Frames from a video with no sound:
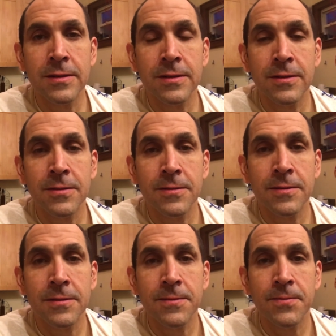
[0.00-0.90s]

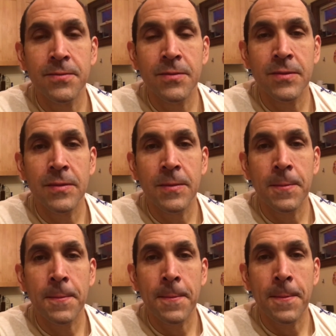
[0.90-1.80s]

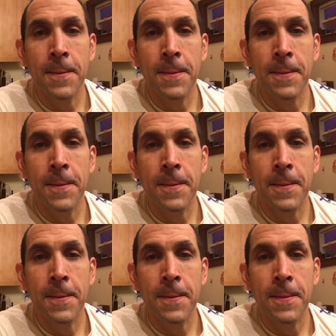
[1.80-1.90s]
No one is speaking in this clip.